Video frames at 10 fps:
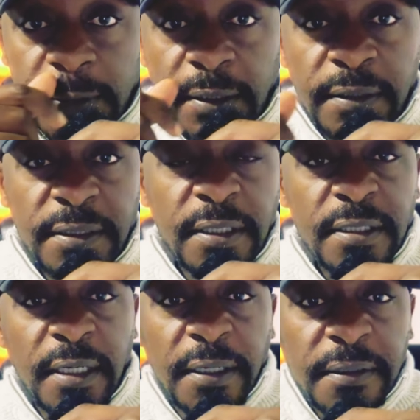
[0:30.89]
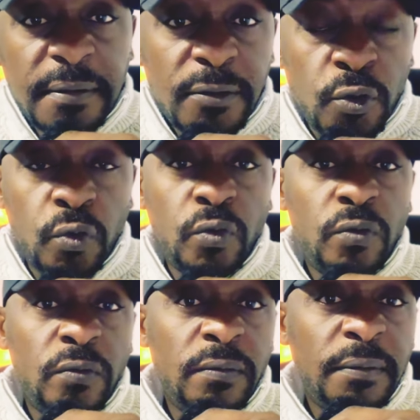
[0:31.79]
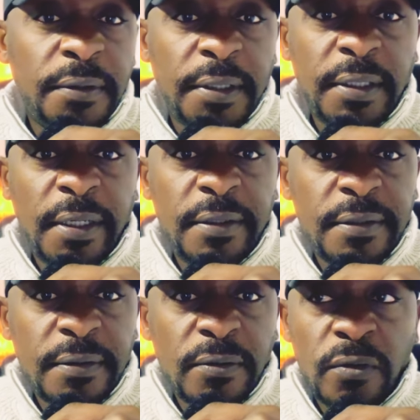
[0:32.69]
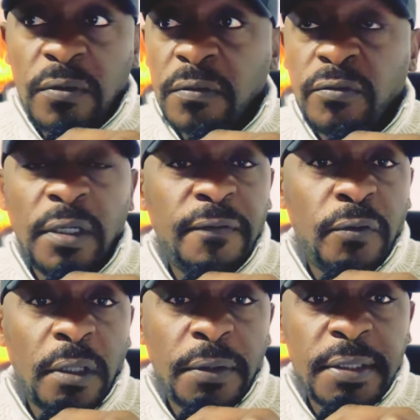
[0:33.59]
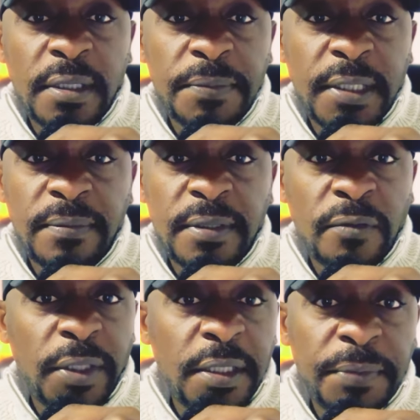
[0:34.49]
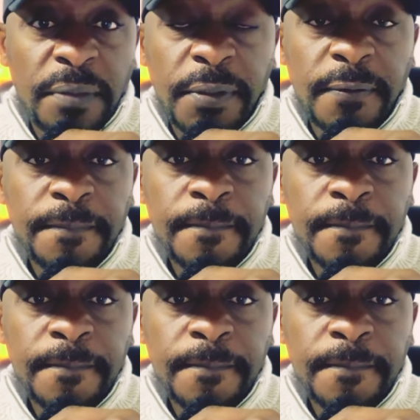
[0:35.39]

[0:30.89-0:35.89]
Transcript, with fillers: It is just like two, three days or 24 hours sometimes, a week maybe.